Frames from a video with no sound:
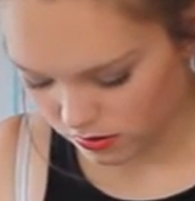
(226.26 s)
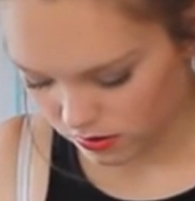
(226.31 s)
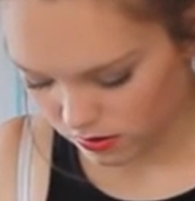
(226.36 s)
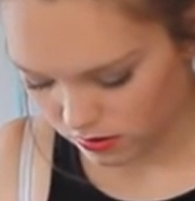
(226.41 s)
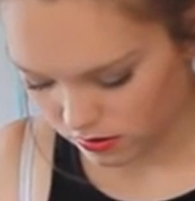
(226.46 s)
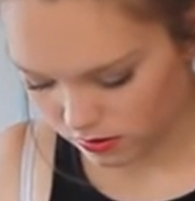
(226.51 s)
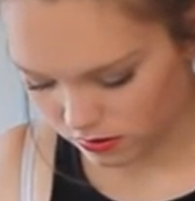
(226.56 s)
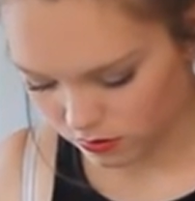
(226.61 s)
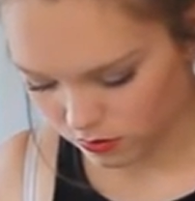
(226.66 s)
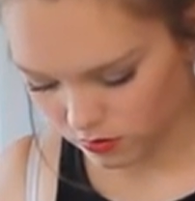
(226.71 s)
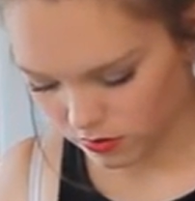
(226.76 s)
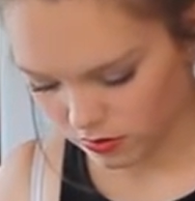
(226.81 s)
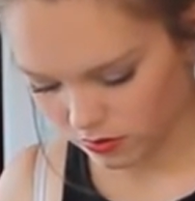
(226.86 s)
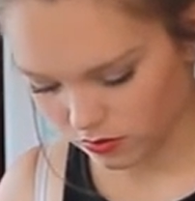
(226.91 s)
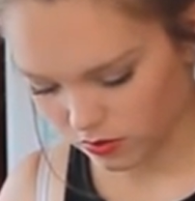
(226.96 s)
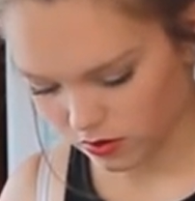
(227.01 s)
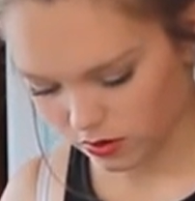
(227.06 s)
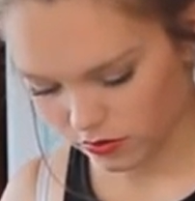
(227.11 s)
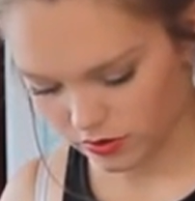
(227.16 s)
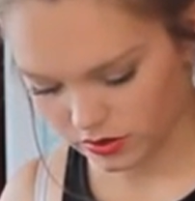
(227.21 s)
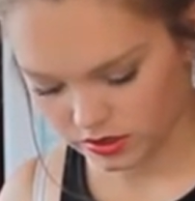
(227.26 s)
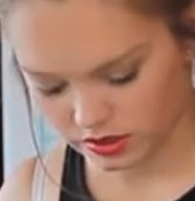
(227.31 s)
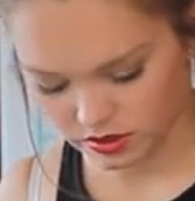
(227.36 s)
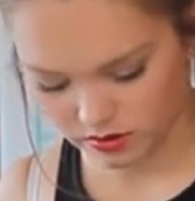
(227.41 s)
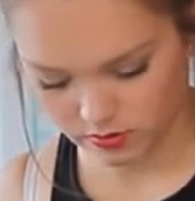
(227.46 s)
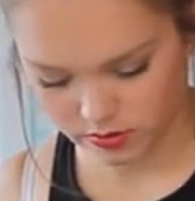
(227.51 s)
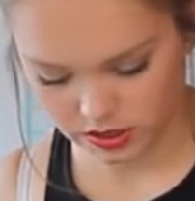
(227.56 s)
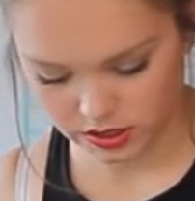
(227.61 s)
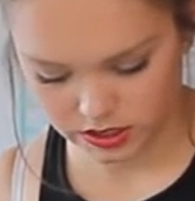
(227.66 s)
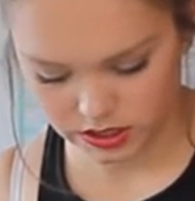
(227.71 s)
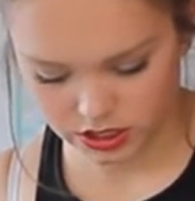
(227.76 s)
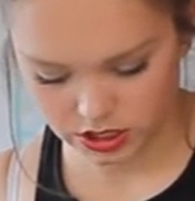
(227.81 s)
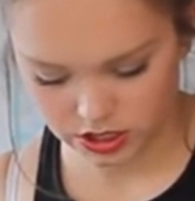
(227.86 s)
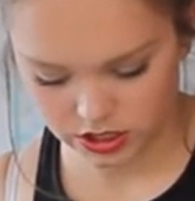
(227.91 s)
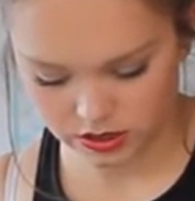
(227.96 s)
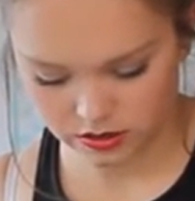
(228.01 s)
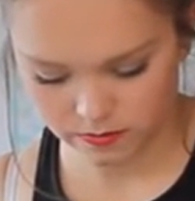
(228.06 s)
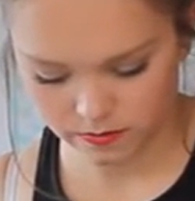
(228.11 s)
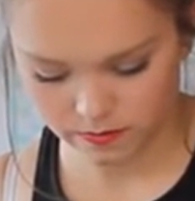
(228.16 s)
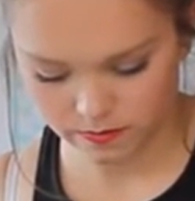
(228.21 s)
and it will go into the
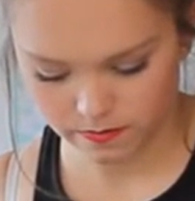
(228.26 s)
mixture.